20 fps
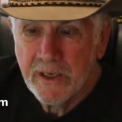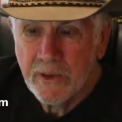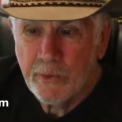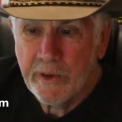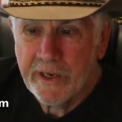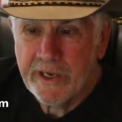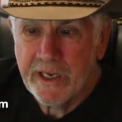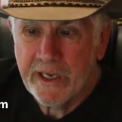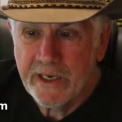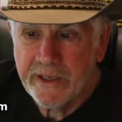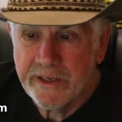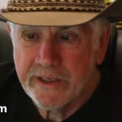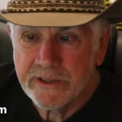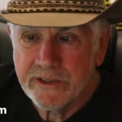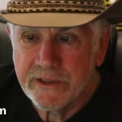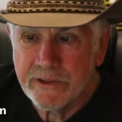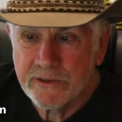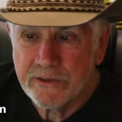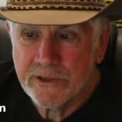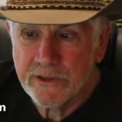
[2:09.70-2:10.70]

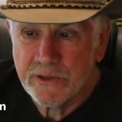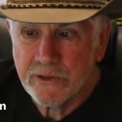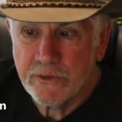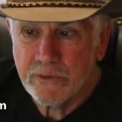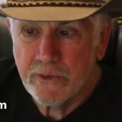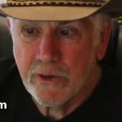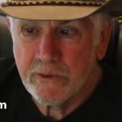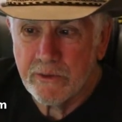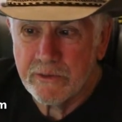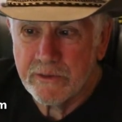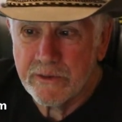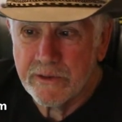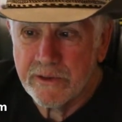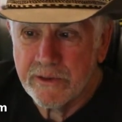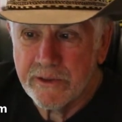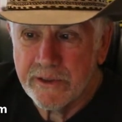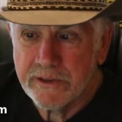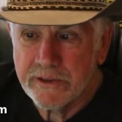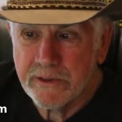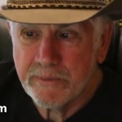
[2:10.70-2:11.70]
WikiLeaks used the quote
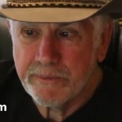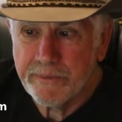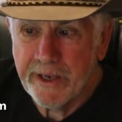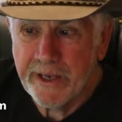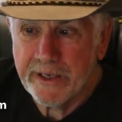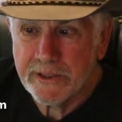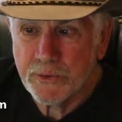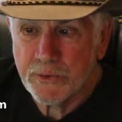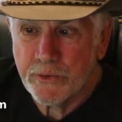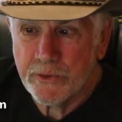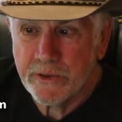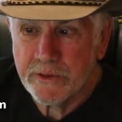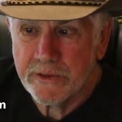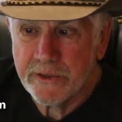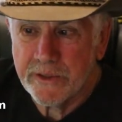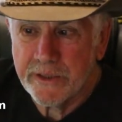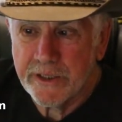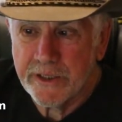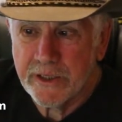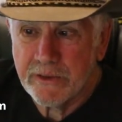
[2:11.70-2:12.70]
as a password
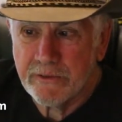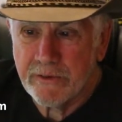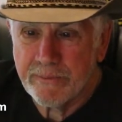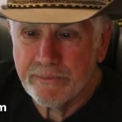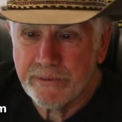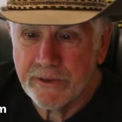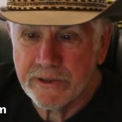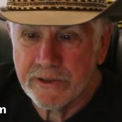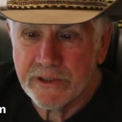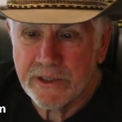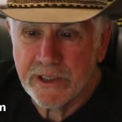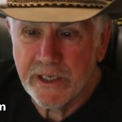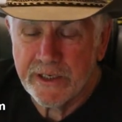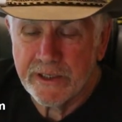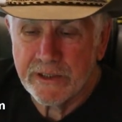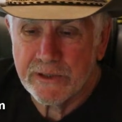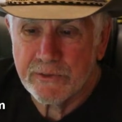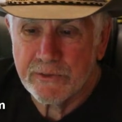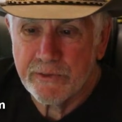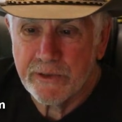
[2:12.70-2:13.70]
to decrypt its
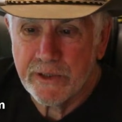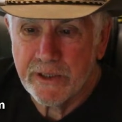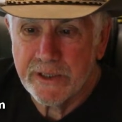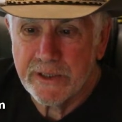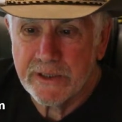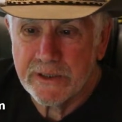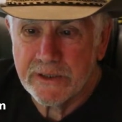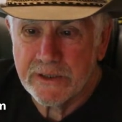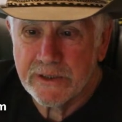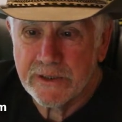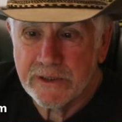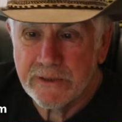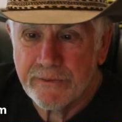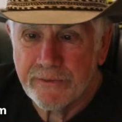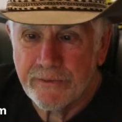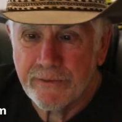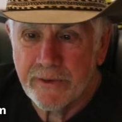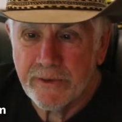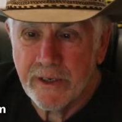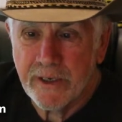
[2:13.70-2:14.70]
latest release
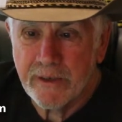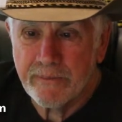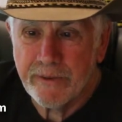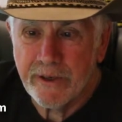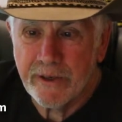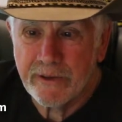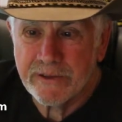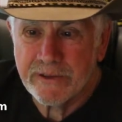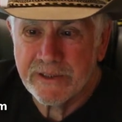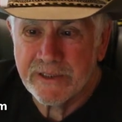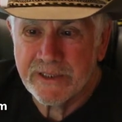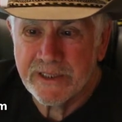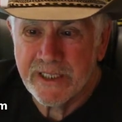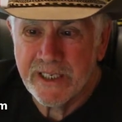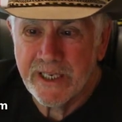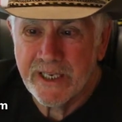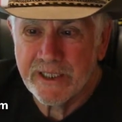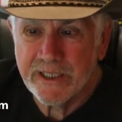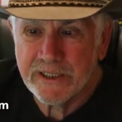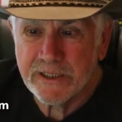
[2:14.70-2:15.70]
about
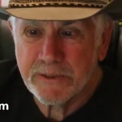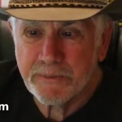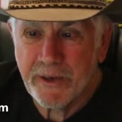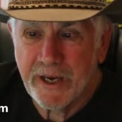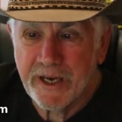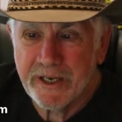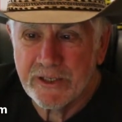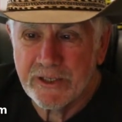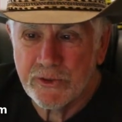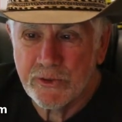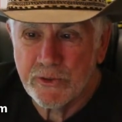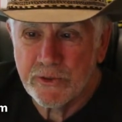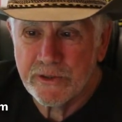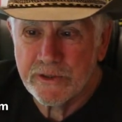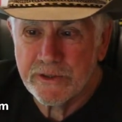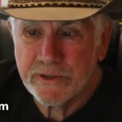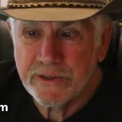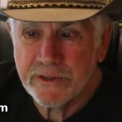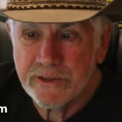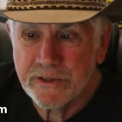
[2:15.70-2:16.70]
CIA spy
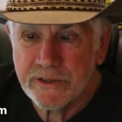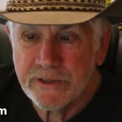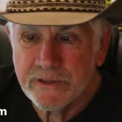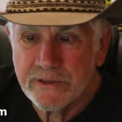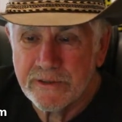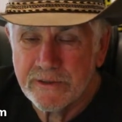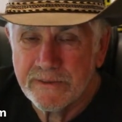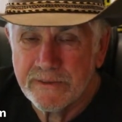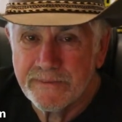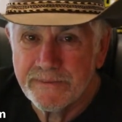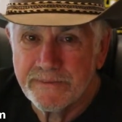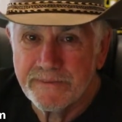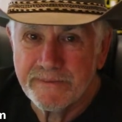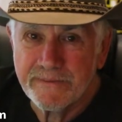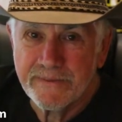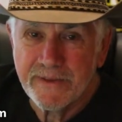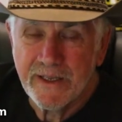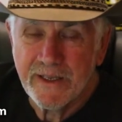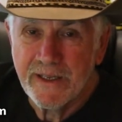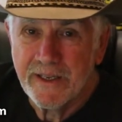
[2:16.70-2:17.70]
tools
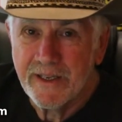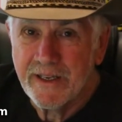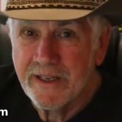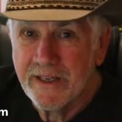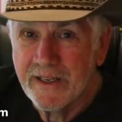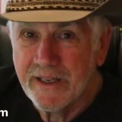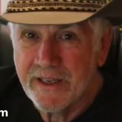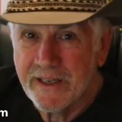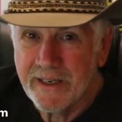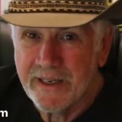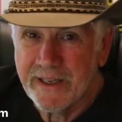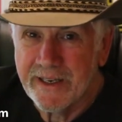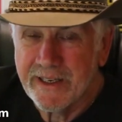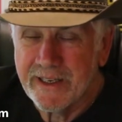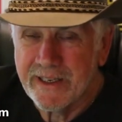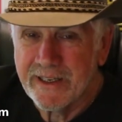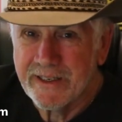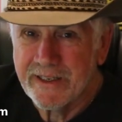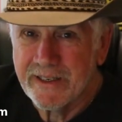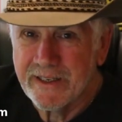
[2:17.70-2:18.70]

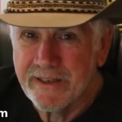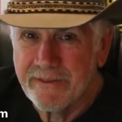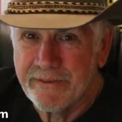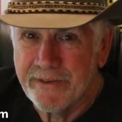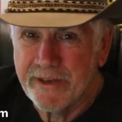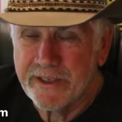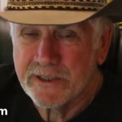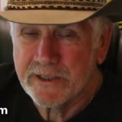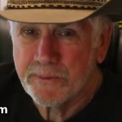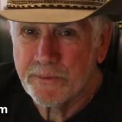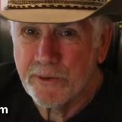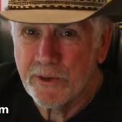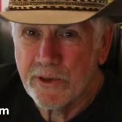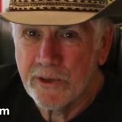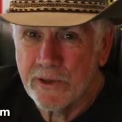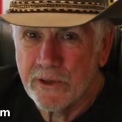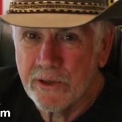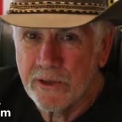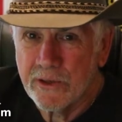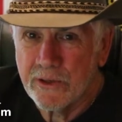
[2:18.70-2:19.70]
like
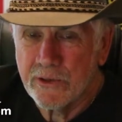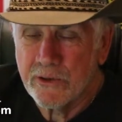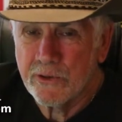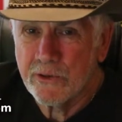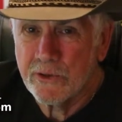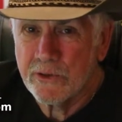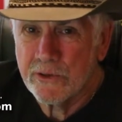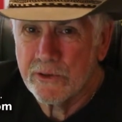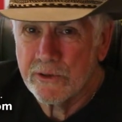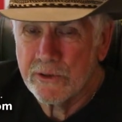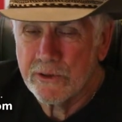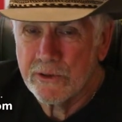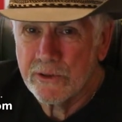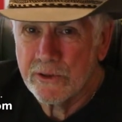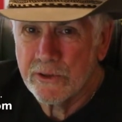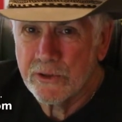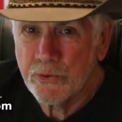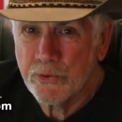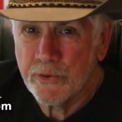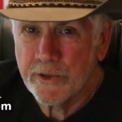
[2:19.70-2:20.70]
Facebook, Google,
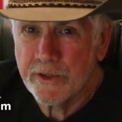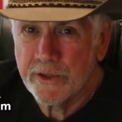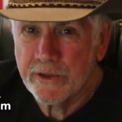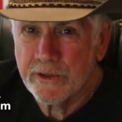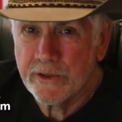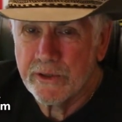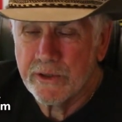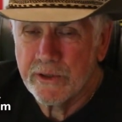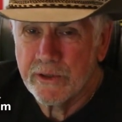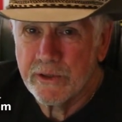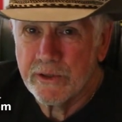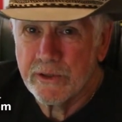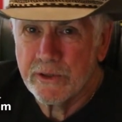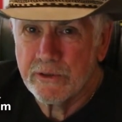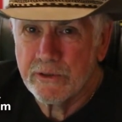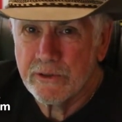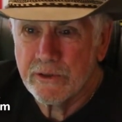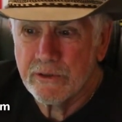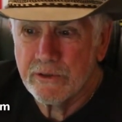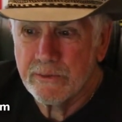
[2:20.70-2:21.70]
Twitter,
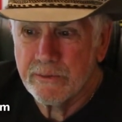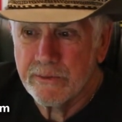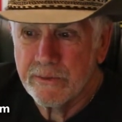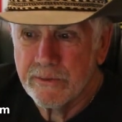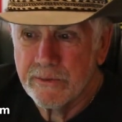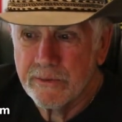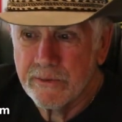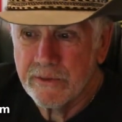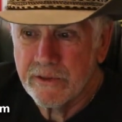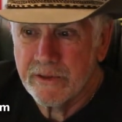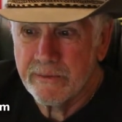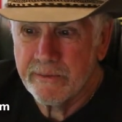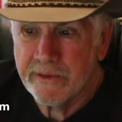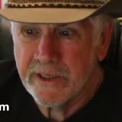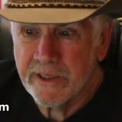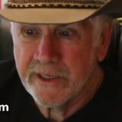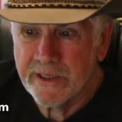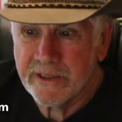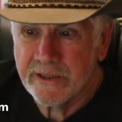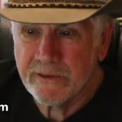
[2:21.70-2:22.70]
YouTube. You
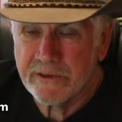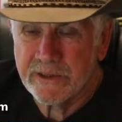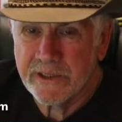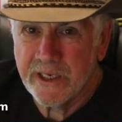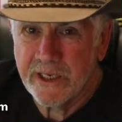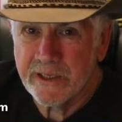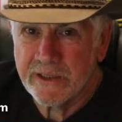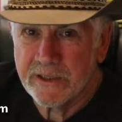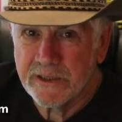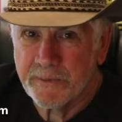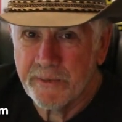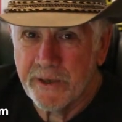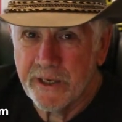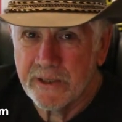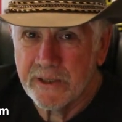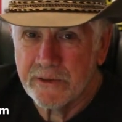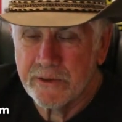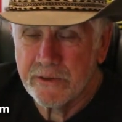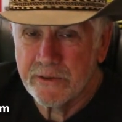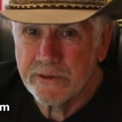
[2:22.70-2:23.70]
mean like those kind of spy
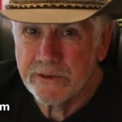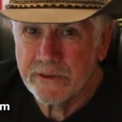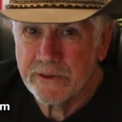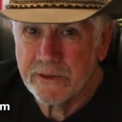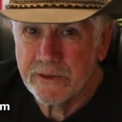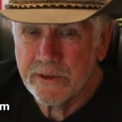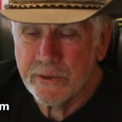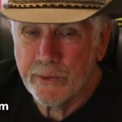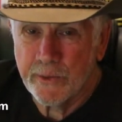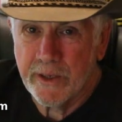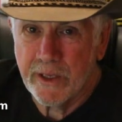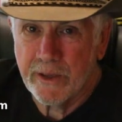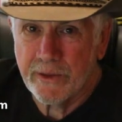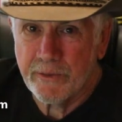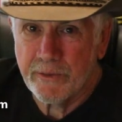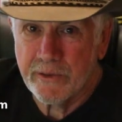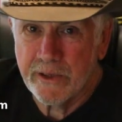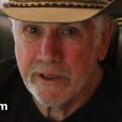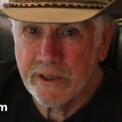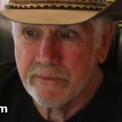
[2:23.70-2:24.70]
tools?
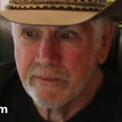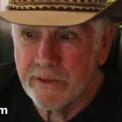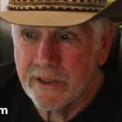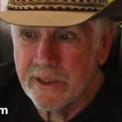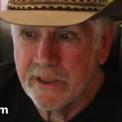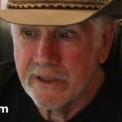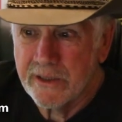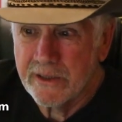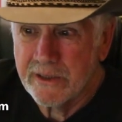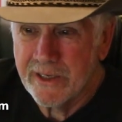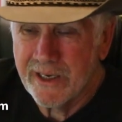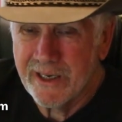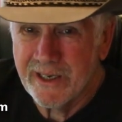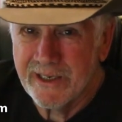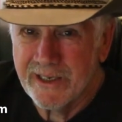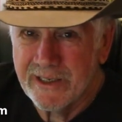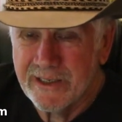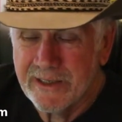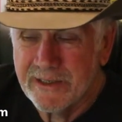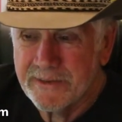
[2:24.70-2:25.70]
23andMe,
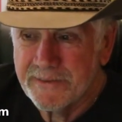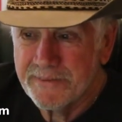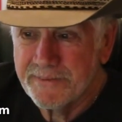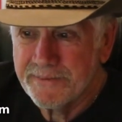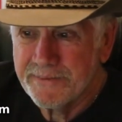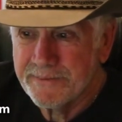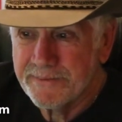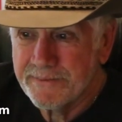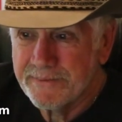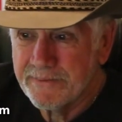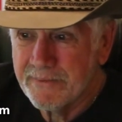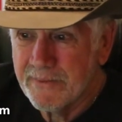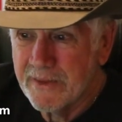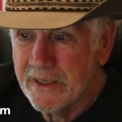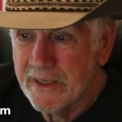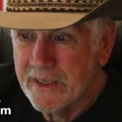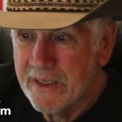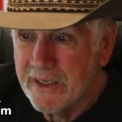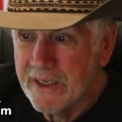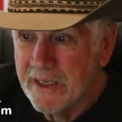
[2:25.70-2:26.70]
huh?
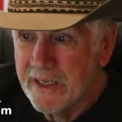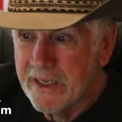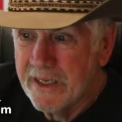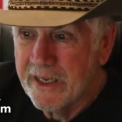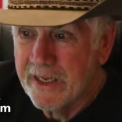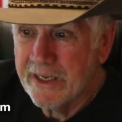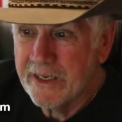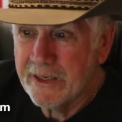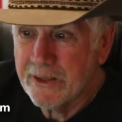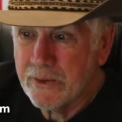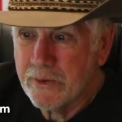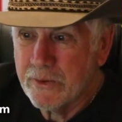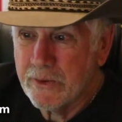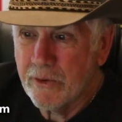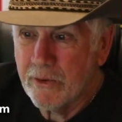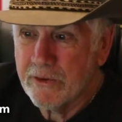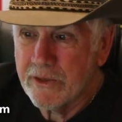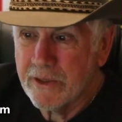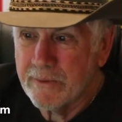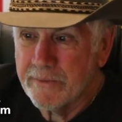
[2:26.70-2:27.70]
And the
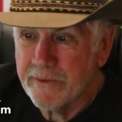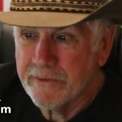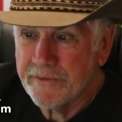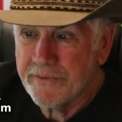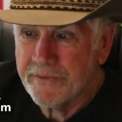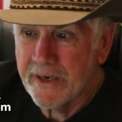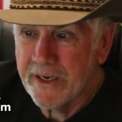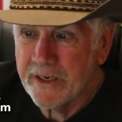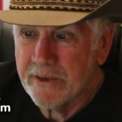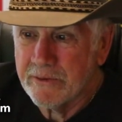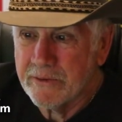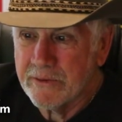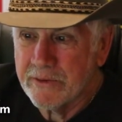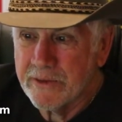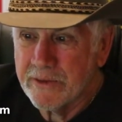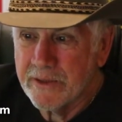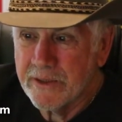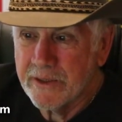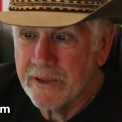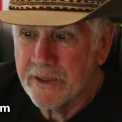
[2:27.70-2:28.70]
quote can be found
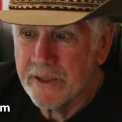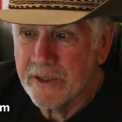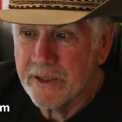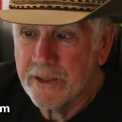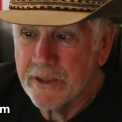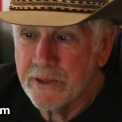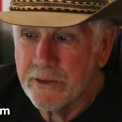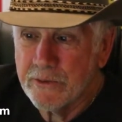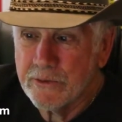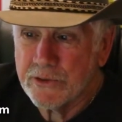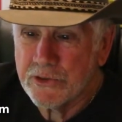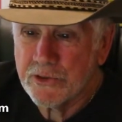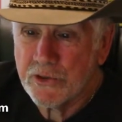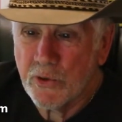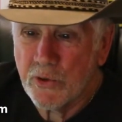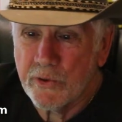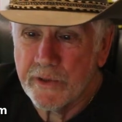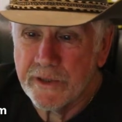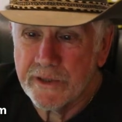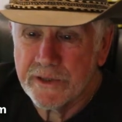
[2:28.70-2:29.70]
in news
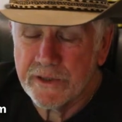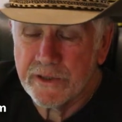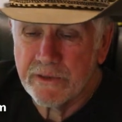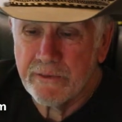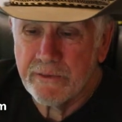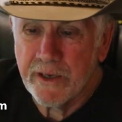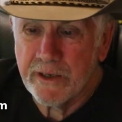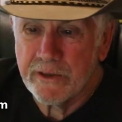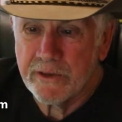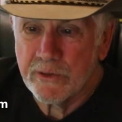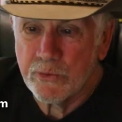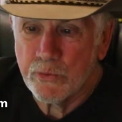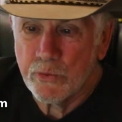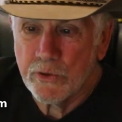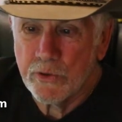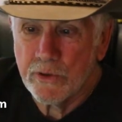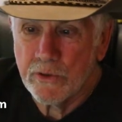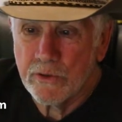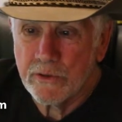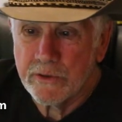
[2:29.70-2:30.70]
stories around the
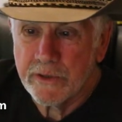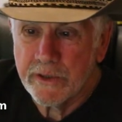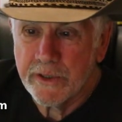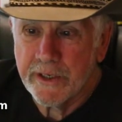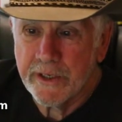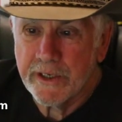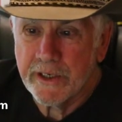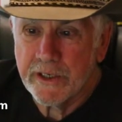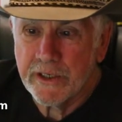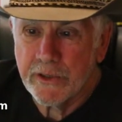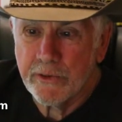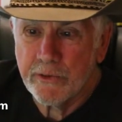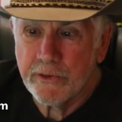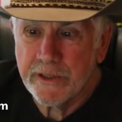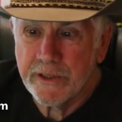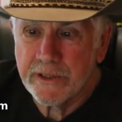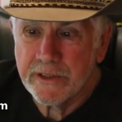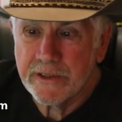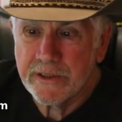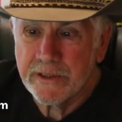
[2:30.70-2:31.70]
world,
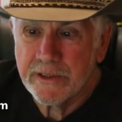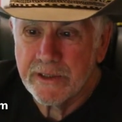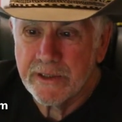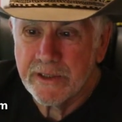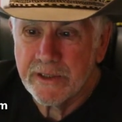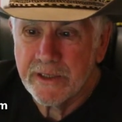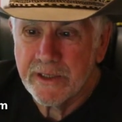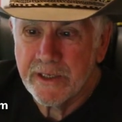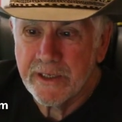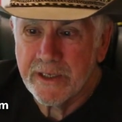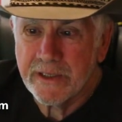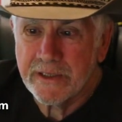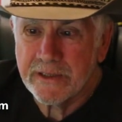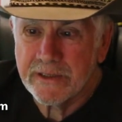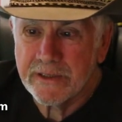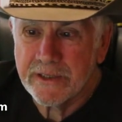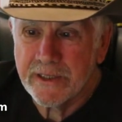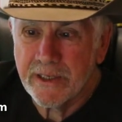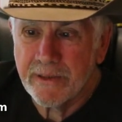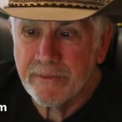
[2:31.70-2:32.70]
including in
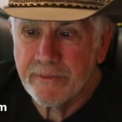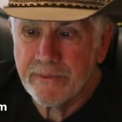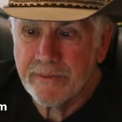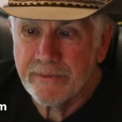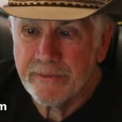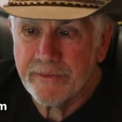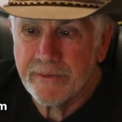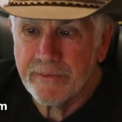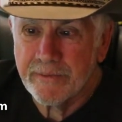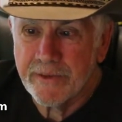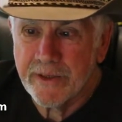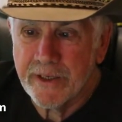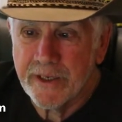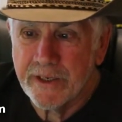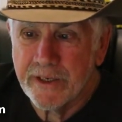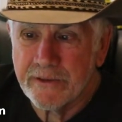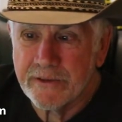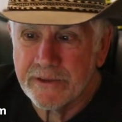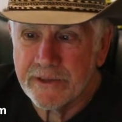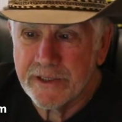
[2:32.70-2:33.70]
some from The
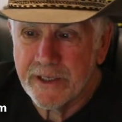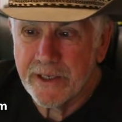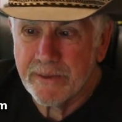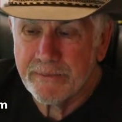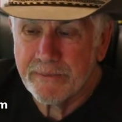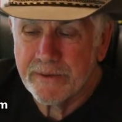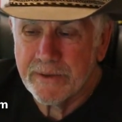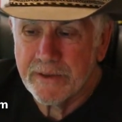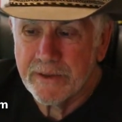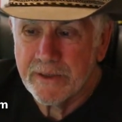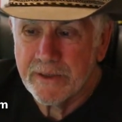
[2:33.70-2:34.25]
Intercept.